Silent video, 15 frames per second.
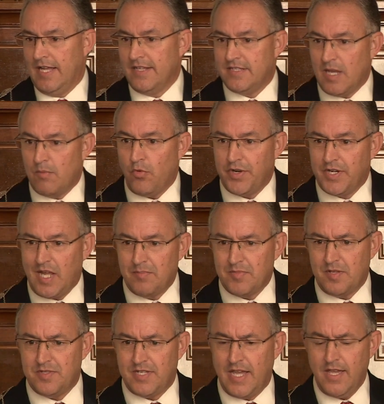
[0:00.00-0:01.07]
and someone
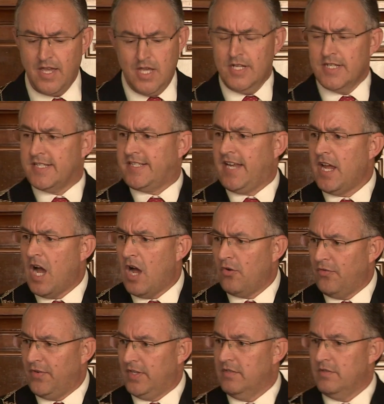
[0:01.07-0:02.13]
comes and says, stay out
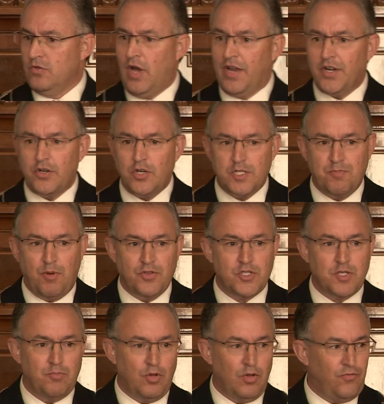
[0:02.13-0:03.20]
of it. You are not
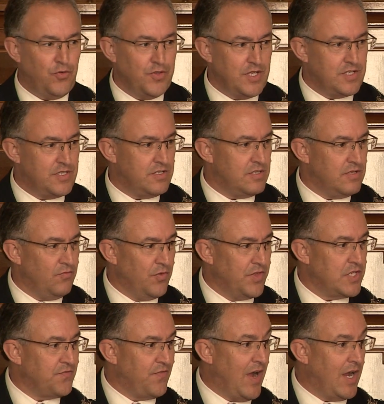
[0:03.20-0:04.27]
responsible for this
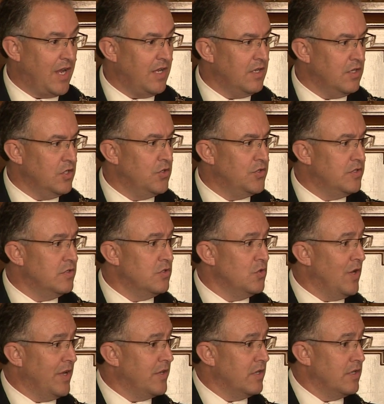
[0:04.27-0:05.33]
fire.
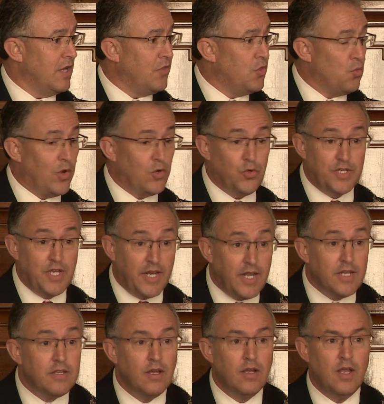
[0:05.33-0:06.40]
You are not the one who did
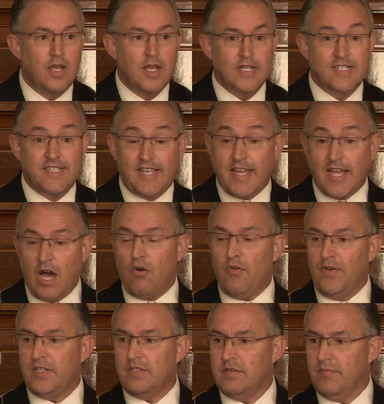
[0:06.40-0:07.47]
it. Stay out
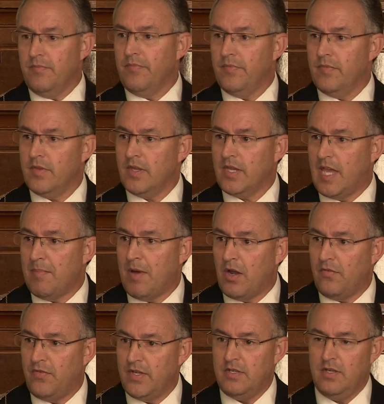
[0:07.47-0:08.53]
of it. Keep
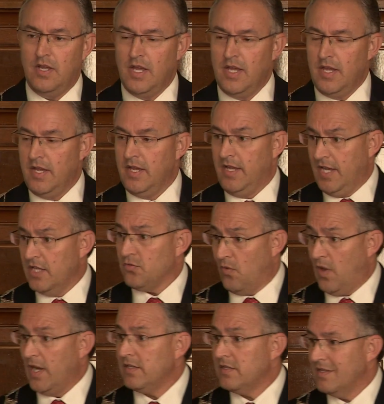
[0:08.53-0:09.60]
out of it. He's
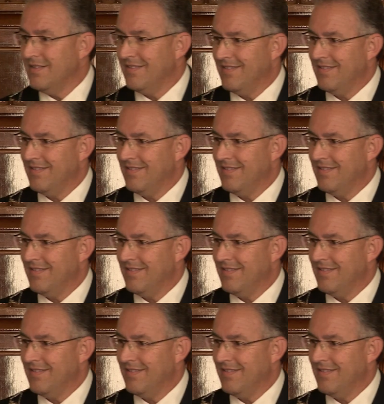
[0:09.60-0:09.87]
right.